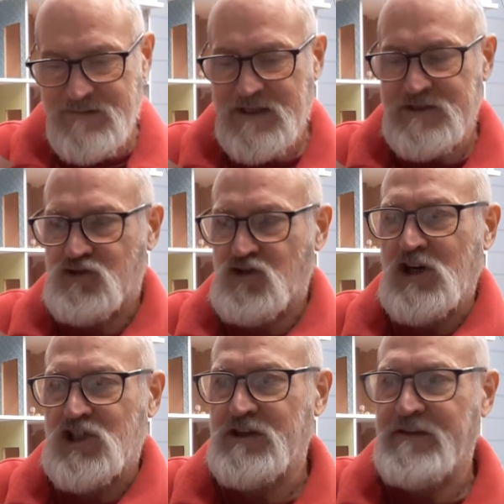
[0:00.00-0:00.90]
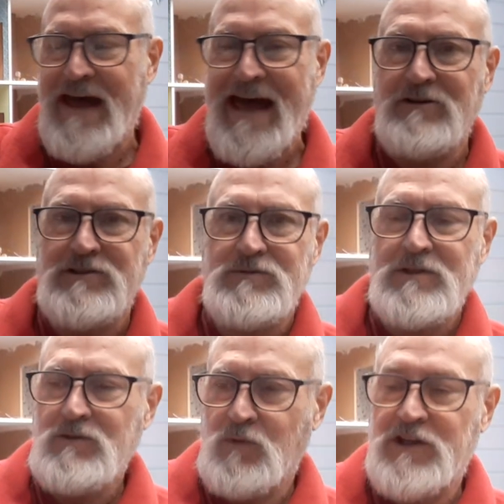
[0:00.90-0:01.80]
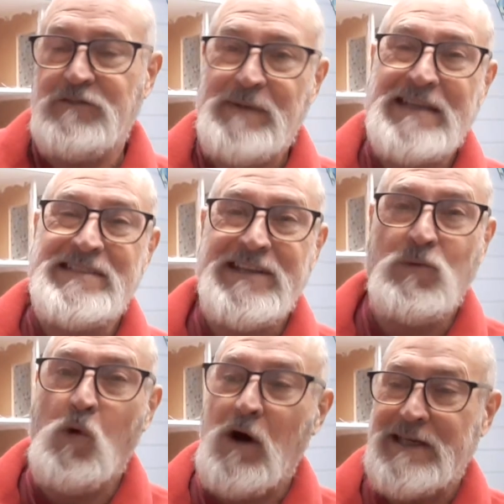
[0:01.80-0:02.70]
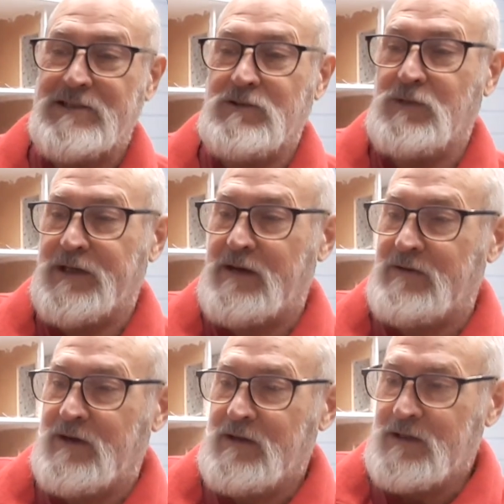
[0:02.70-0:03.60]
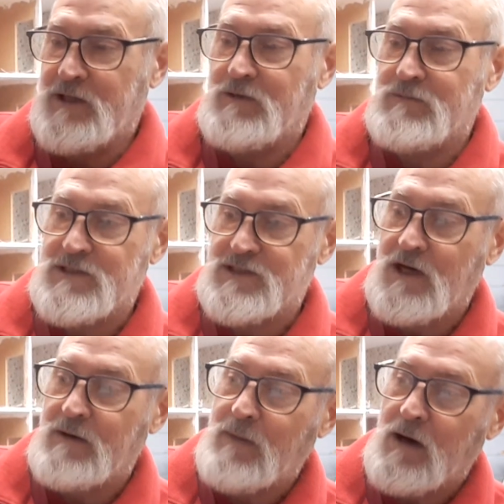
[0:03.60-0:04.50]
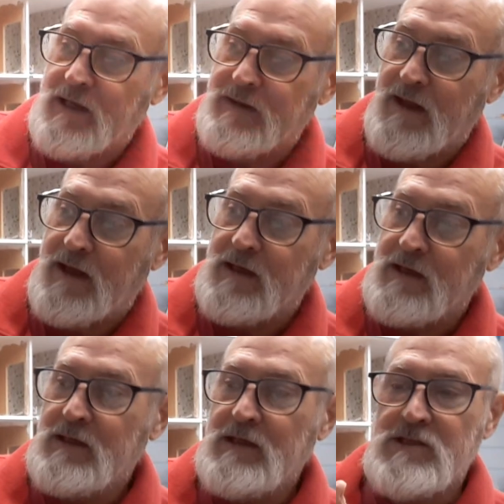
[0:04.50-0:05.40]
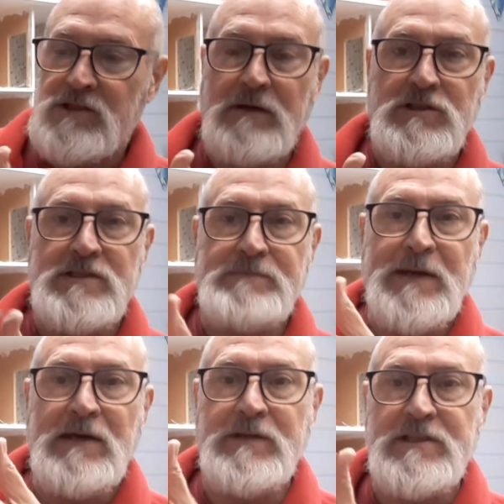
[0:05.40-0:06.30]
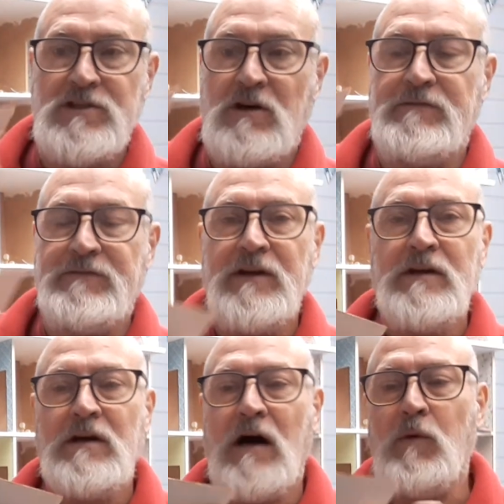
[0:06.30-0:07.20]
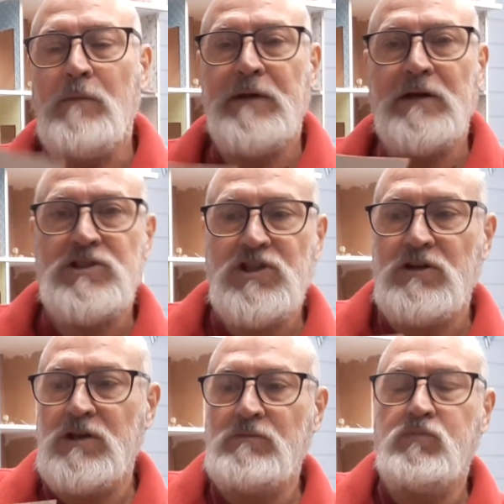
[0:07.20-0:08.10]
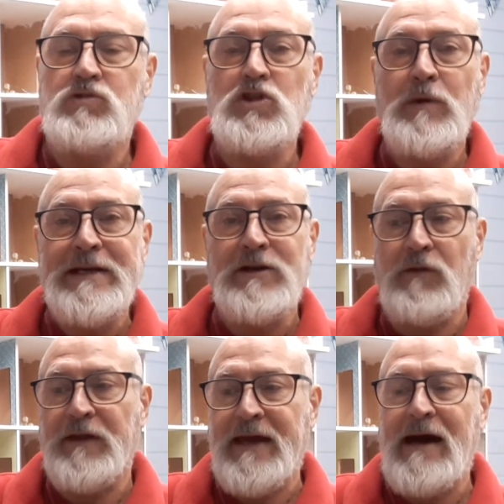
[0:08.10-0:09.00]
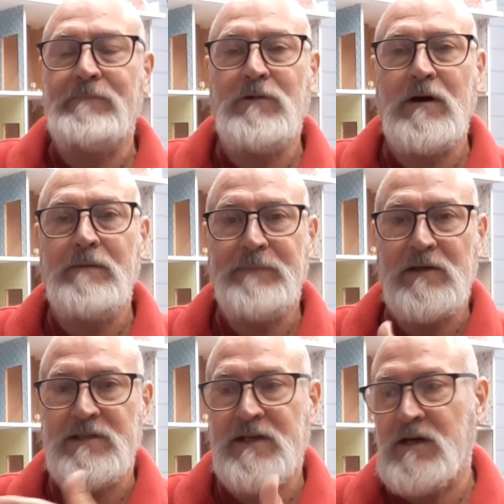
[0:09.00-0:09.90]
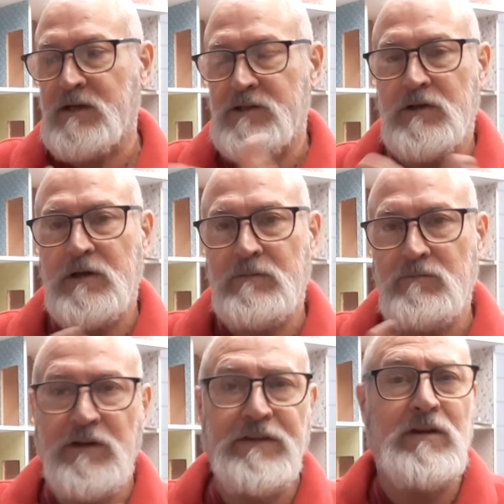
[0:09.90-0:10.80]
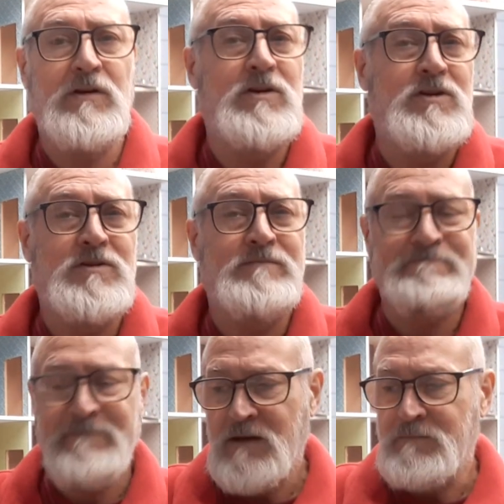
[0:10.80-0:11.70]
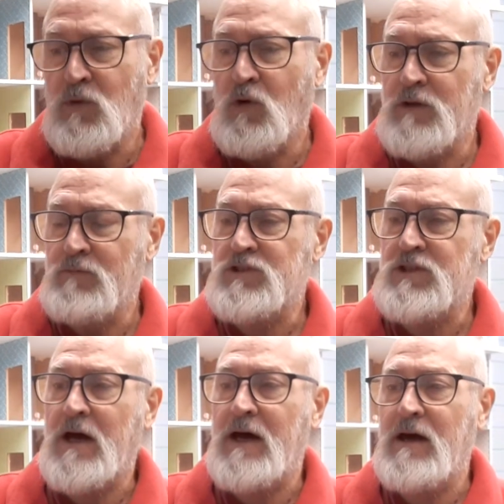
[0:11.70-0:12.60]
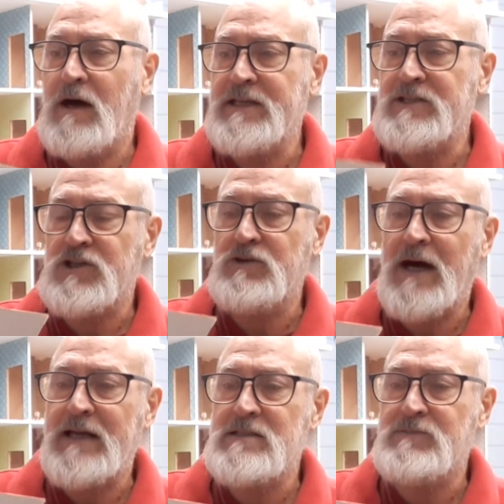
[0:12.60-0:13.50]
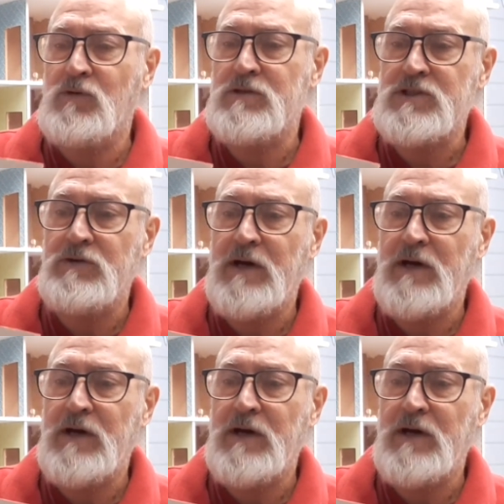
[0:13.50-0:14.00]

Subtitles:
construction of the house where you've painted it white or whatever. You don't want to start marking that. So I'll just peel this off. I won't be able to show you doing it on the camera because I can't do it with more than I need 2 hands, more than 2